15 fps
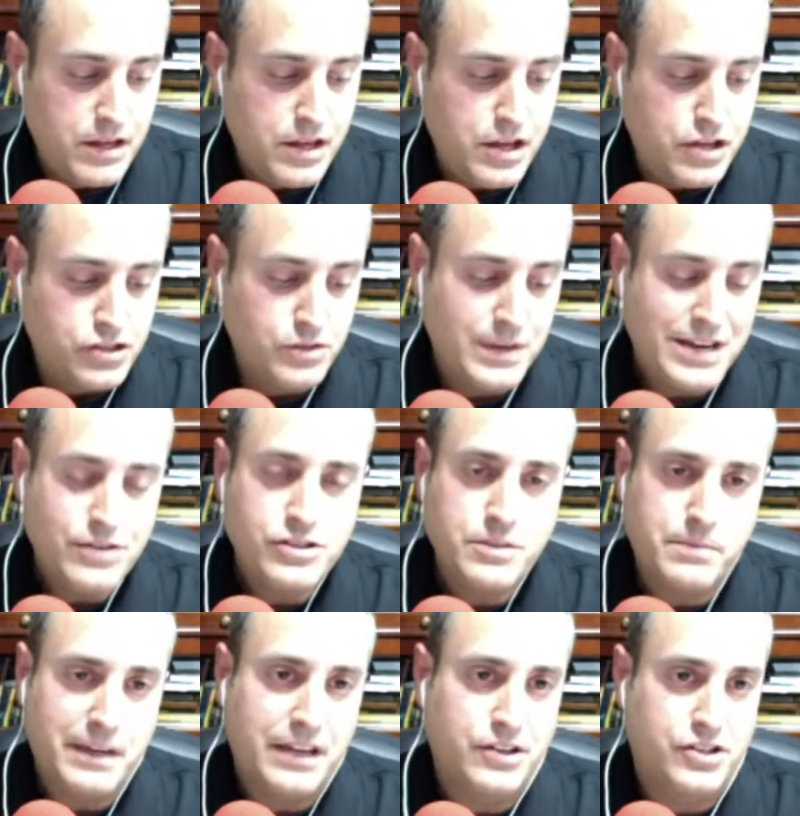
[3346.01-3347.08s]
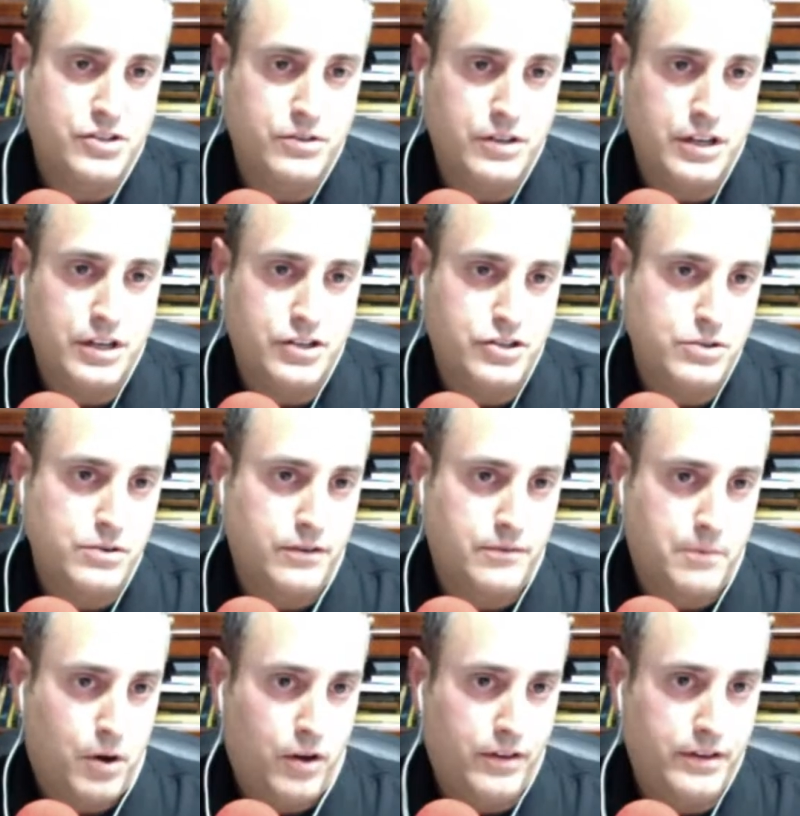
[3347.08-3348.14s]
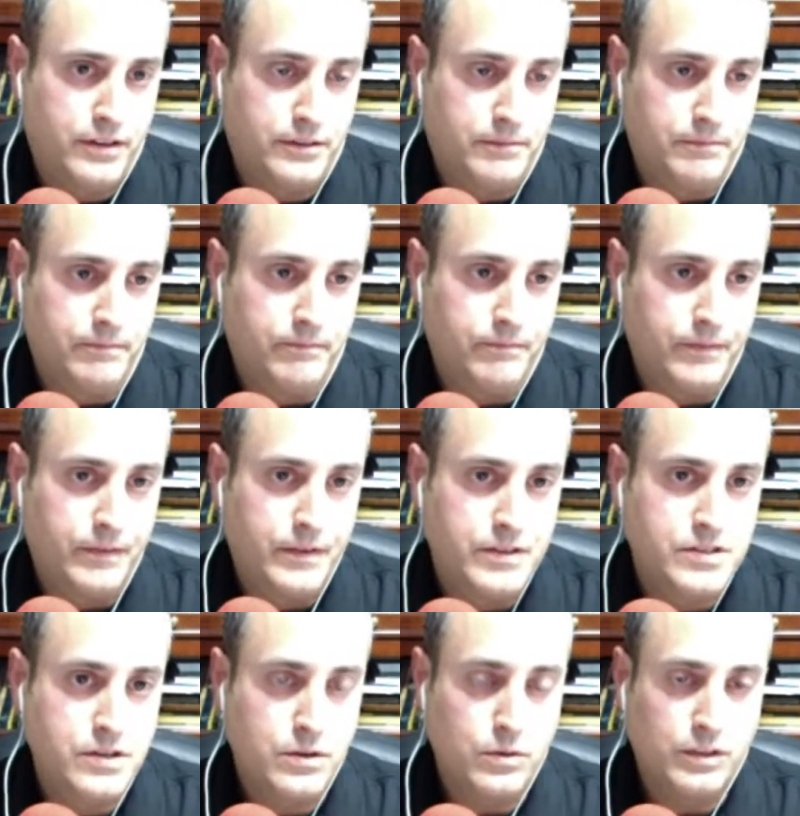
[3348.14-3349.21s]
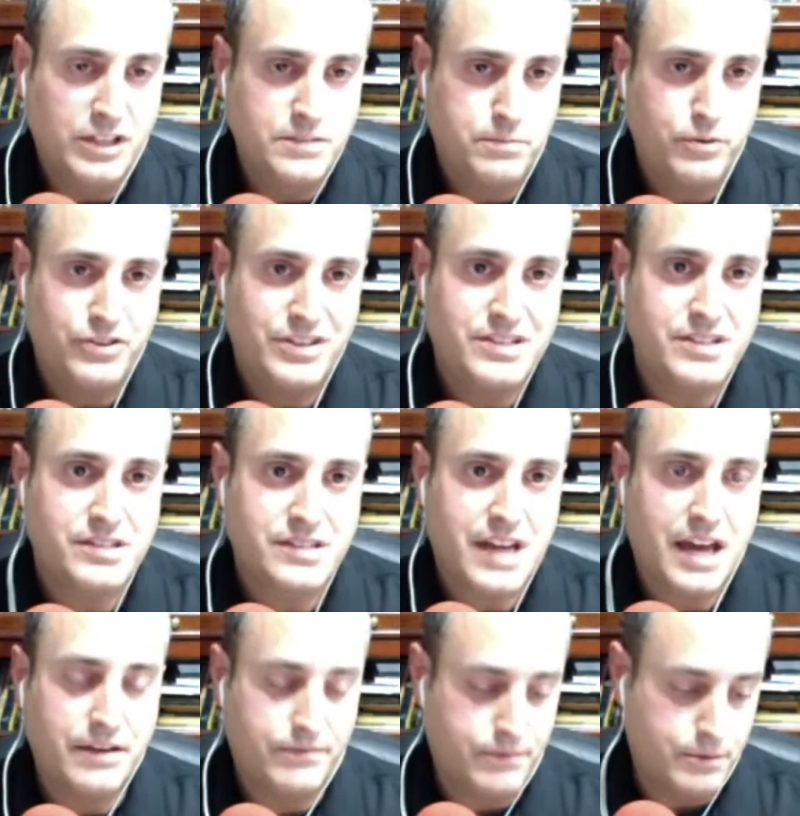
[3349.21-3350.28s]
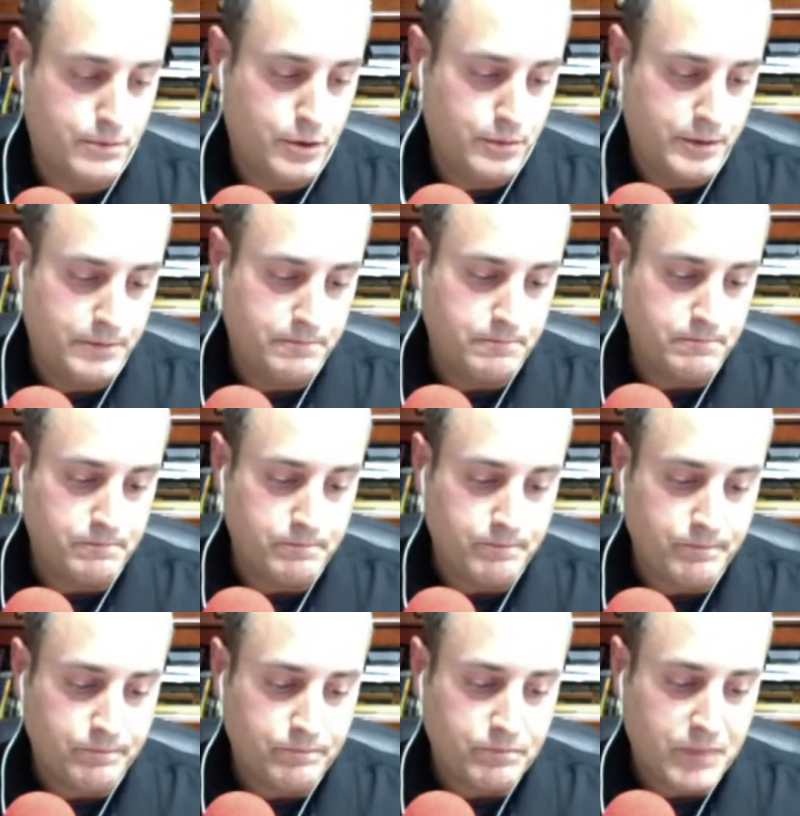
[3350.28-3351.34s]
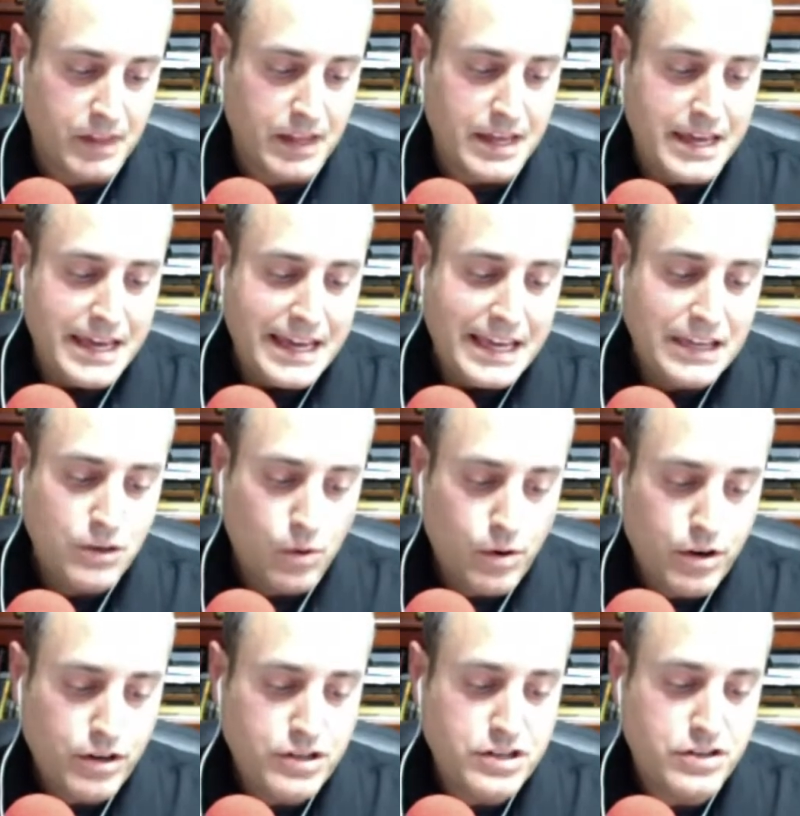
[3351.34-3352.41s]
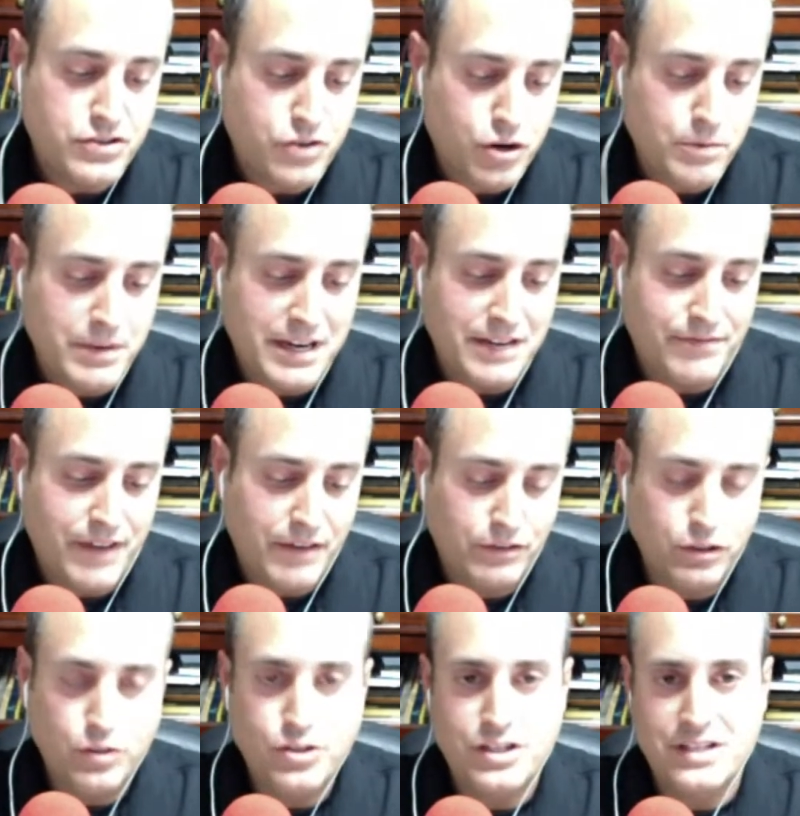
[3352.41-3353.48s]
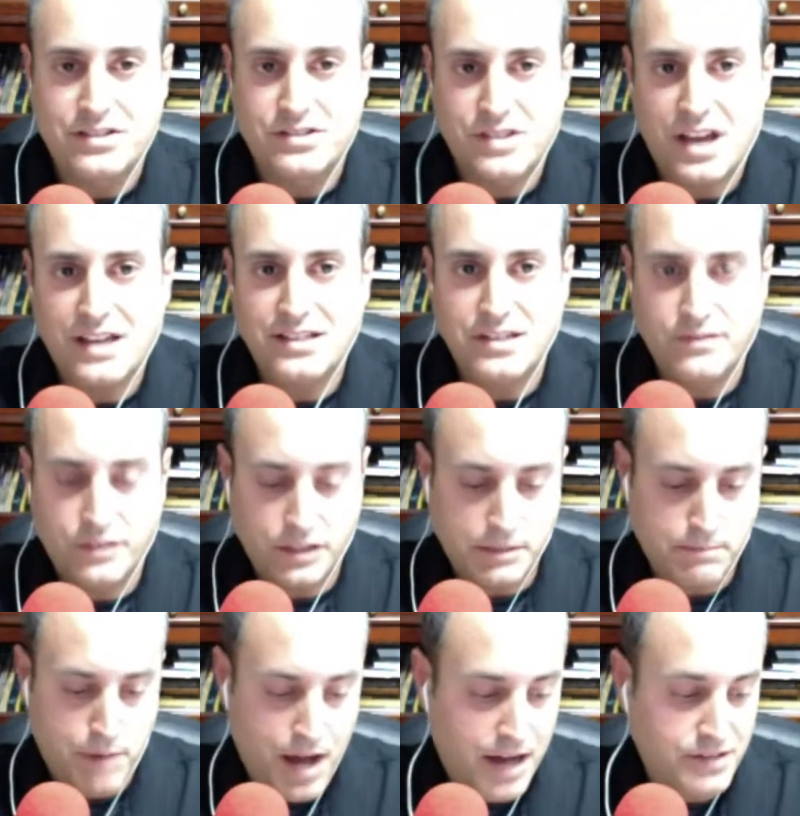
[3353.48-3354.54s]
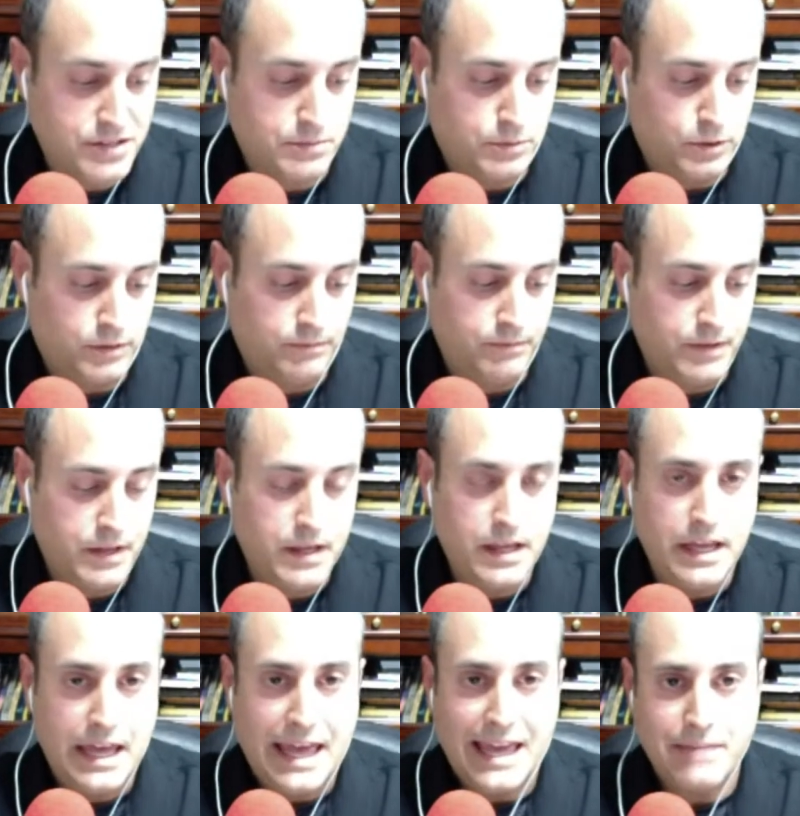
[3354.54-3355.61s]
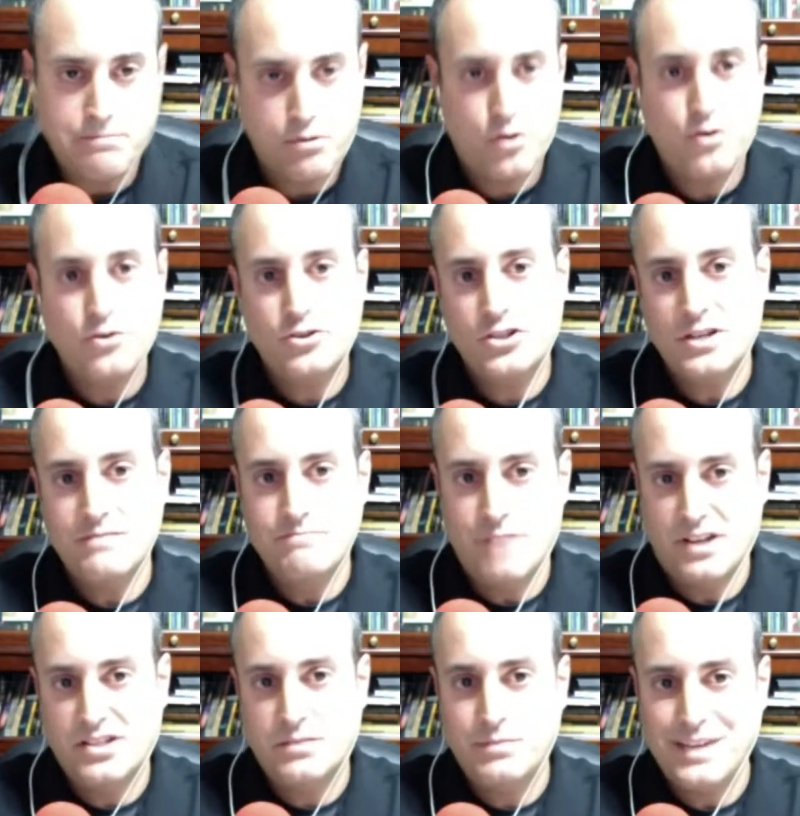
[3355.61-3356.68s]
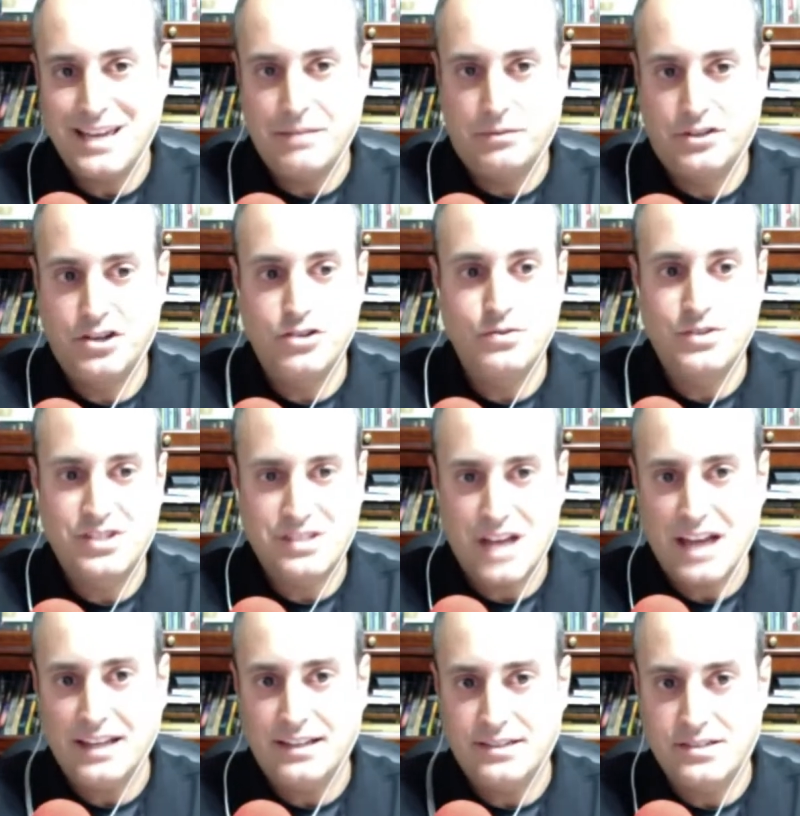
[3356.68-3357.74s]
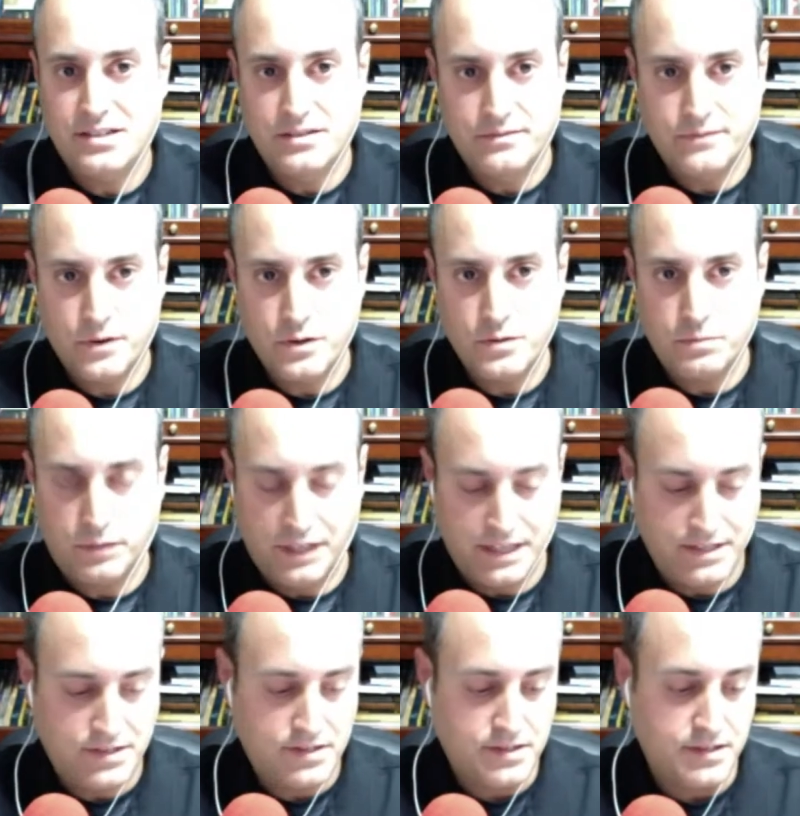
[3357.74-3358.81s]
So here's the big issue issue of them all though. So let's put this aside for a moment. In order to determine if evolution is scientifically possible, a person must be able to do science in the first place.